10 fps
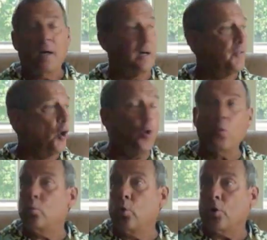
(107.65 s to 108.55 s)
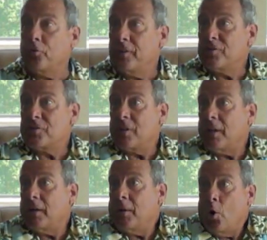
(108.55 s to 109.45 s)
The whole world is
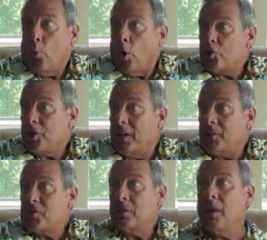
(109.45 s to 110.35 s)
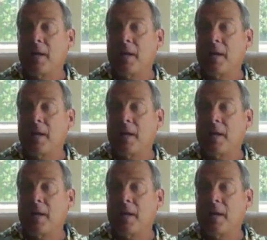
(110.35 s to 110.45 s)
watching us,